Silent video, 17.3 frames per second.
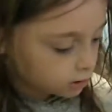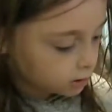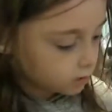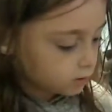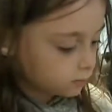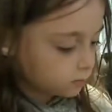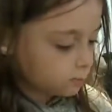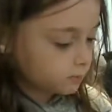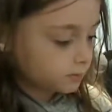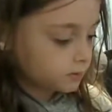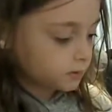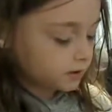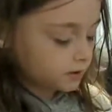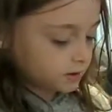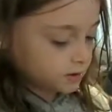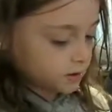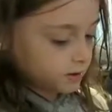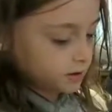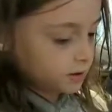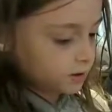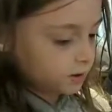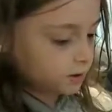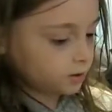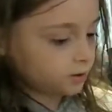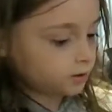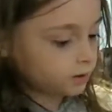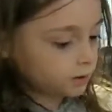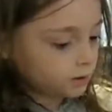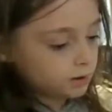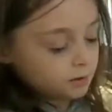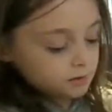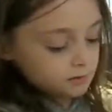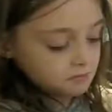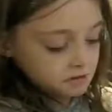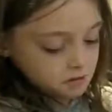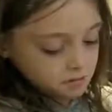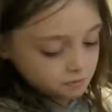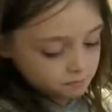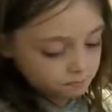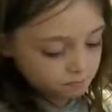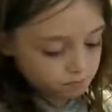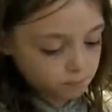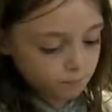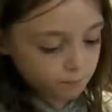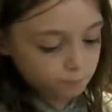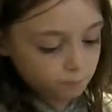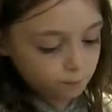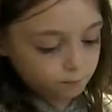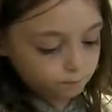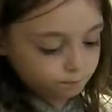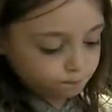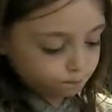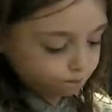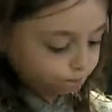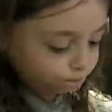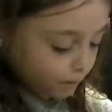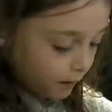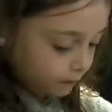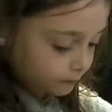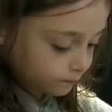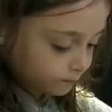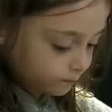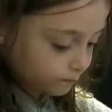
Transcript: Okay, let's put this here. It's a bit.